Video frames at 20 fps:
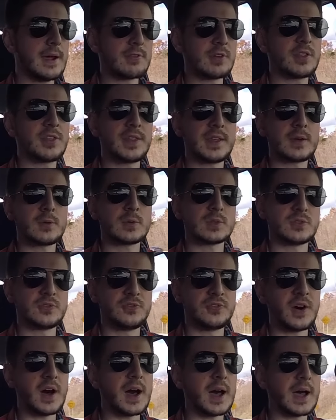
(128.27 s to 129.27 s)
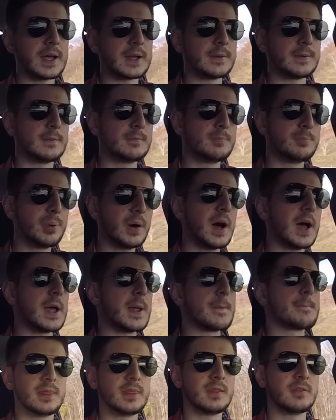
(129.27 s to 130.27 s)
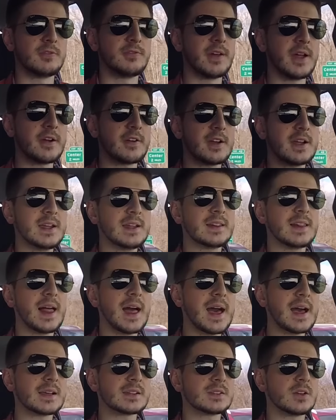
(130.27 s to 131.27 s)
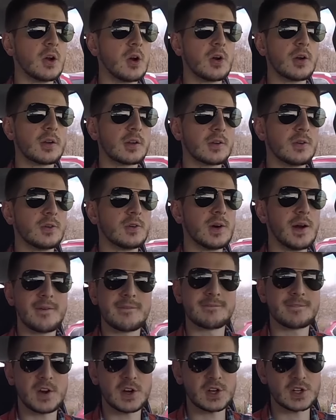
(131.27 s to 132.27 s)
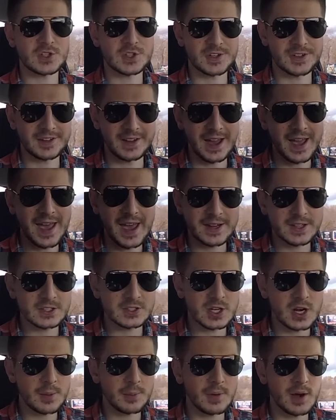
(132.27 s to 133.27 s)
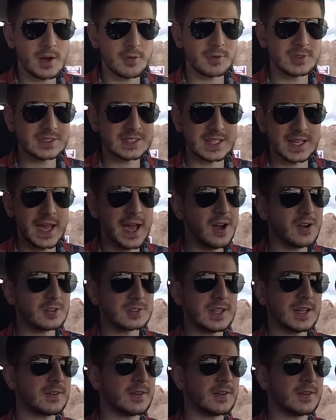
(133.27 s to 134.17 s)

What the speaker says: Everything was fine, but the very last article of furniture that I had to drop off was a couch.